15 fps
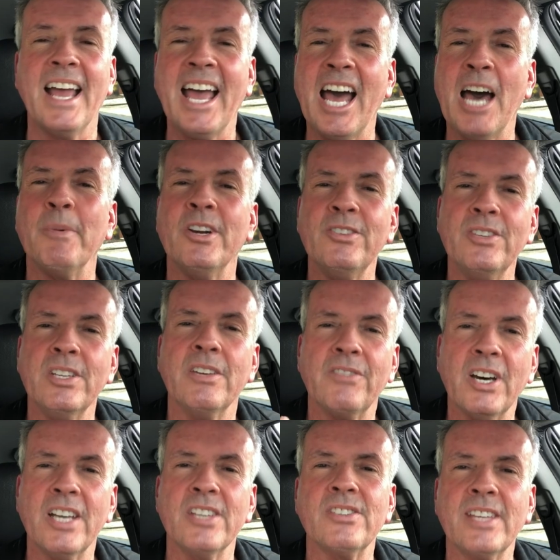How about you give
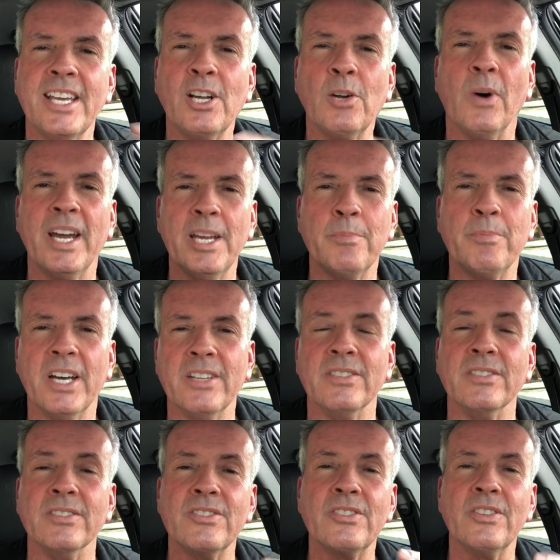us a quiet
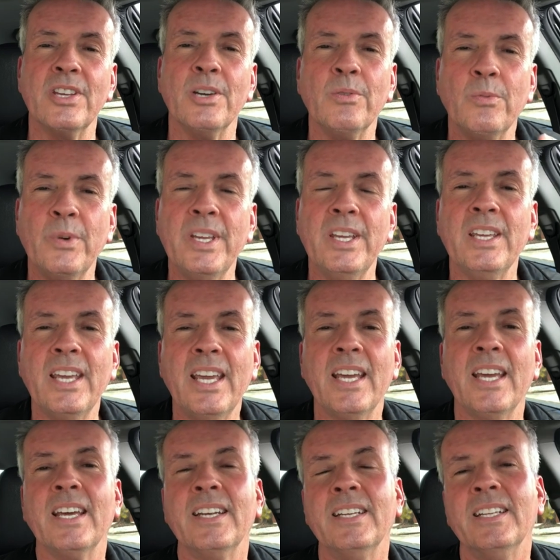button so that we
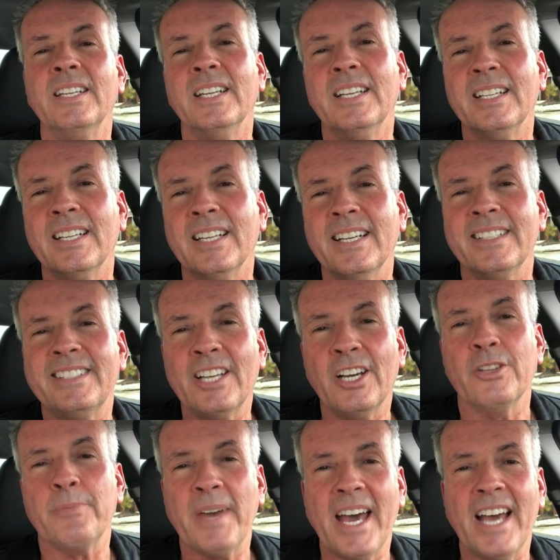can uh,
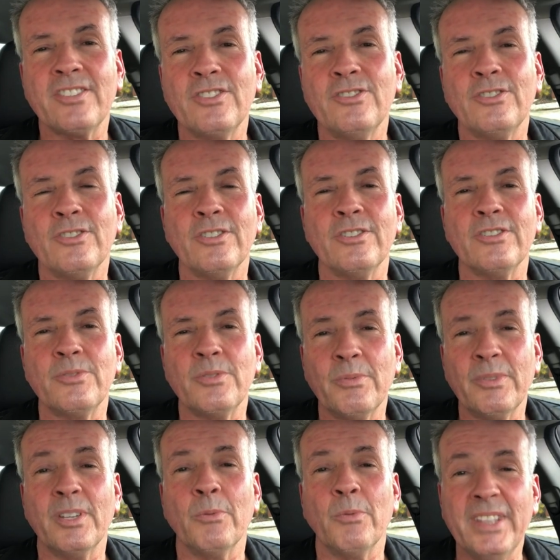tell the passengers
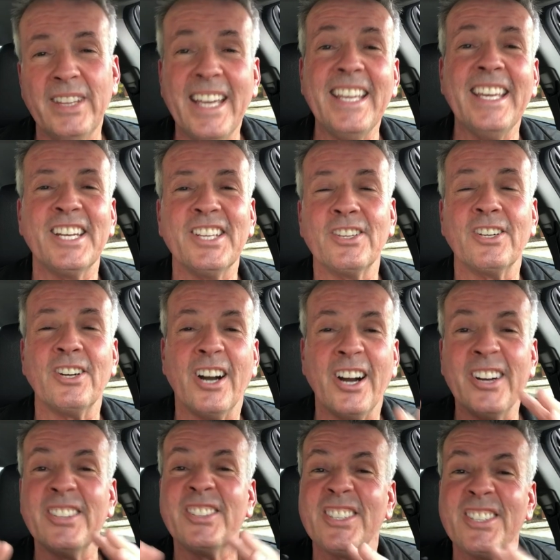that when they get in the
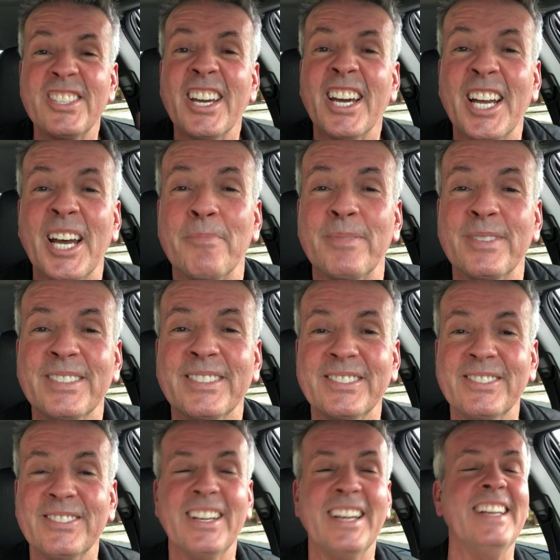car to shut up,
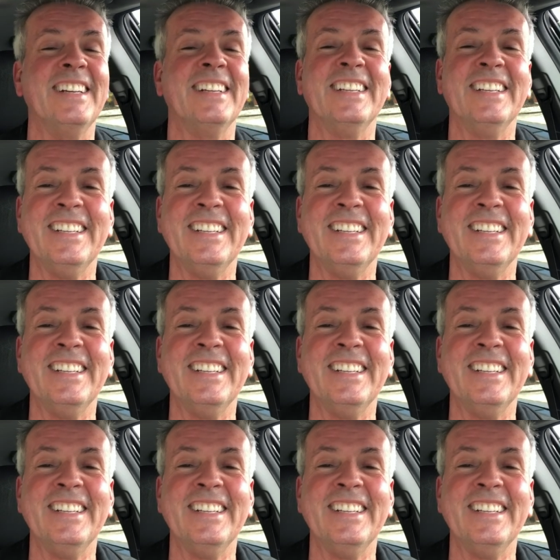right?